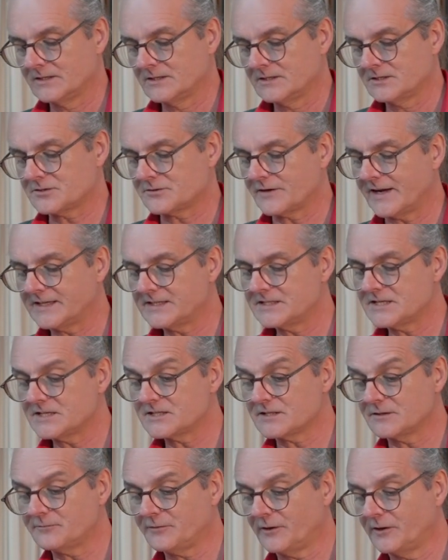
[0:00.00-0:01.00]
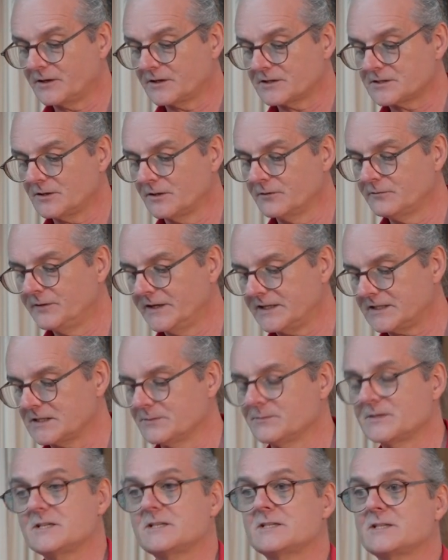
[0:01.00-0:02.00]
Strategies that focus on
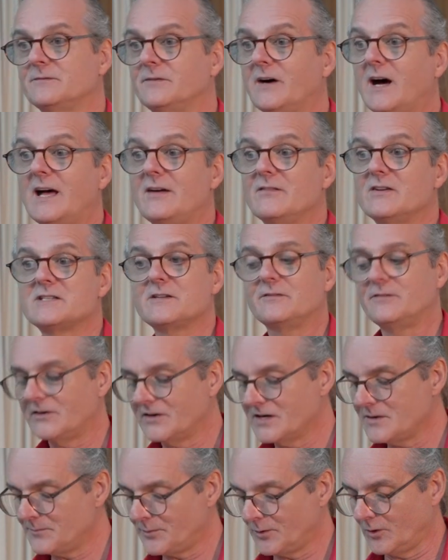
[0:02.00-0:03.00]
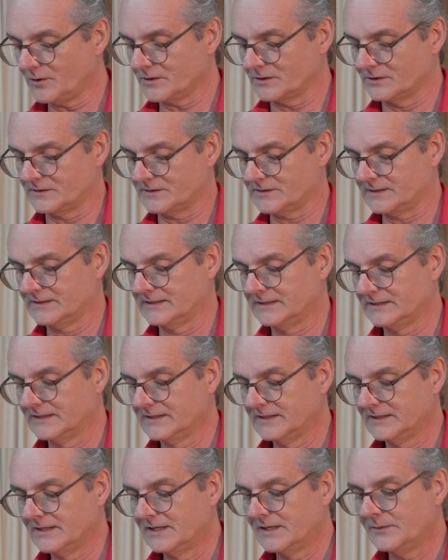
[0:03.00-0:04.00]
victims and survivors are very important,
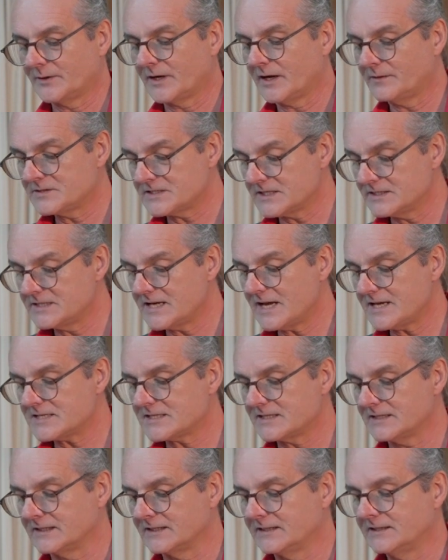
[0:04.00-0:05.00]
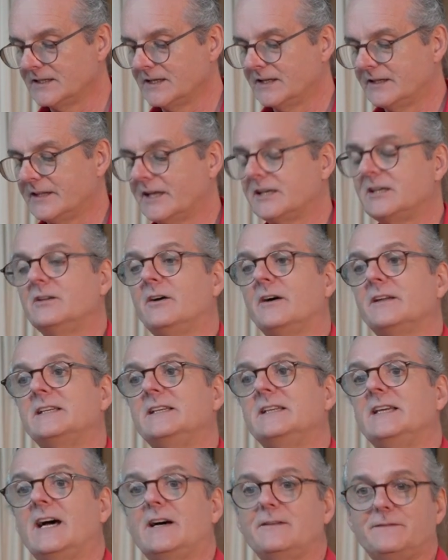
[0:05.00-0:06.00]
but I'm suggesting that not
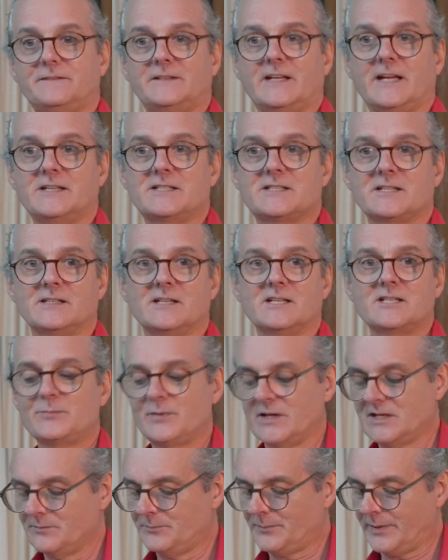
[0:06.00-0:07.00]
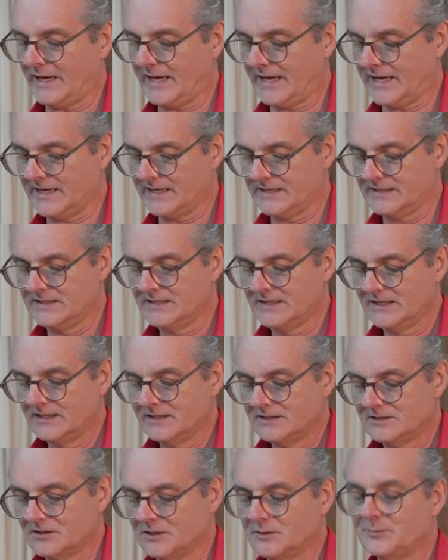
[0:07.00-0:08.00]
enough attention has been paid
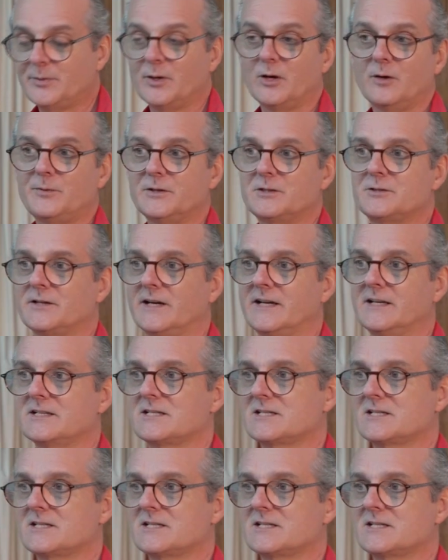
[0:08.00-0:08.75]
to the perpetrator